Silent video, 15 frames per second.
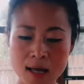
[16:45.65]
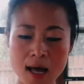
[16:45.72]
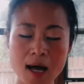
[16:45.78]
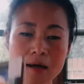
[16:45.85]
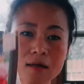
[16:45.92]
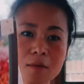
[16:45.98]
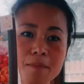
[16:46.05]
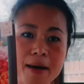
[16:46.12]
on
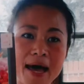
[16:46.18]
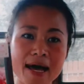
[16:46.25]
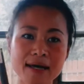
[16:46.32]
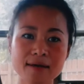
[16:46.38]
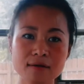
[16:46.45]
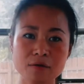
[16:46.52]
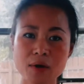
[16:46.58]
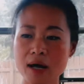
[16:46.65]
the back,
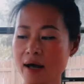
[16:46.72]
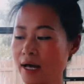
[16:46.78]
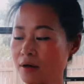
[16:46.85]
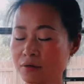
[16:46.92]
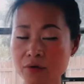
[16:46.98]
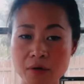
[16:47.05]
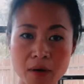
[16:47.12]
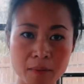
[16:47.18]
well, I don't
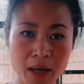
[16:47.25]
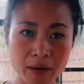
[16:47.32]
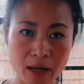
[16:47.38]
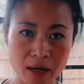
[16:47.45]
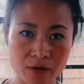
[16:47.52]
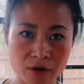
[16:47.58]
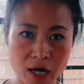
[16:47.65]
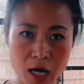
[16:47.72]
know about
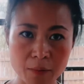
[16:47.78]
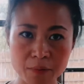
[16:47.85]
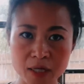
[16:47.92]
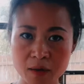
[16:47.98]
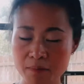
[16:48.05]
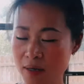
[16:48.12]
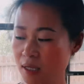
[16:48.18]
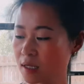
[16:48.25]
other company,
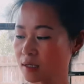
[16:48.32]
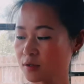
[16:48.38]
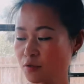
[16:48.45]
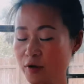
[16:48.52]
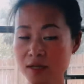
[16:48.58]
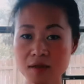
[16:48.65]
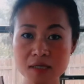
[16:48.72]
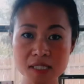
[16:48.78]
but
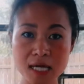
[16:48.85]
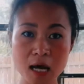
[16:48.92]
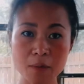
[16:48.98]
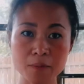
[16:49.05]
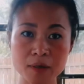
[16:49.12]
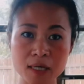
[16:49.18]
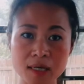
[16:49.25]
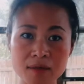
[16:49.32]
with this
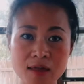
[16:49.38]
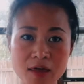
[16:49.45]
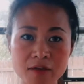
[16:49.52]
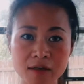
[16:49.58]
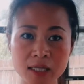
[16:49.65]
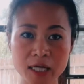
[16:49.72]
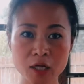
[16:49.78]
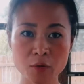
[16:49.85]
company,
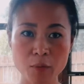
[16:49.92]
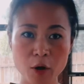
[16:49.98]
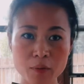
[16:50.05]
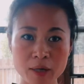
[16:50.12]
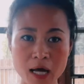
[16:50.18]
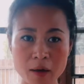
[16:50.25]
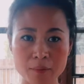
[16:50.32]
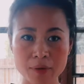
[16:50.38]
Netherlands Bulb
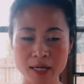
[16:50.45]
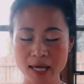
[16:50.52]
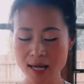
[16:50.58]
Company,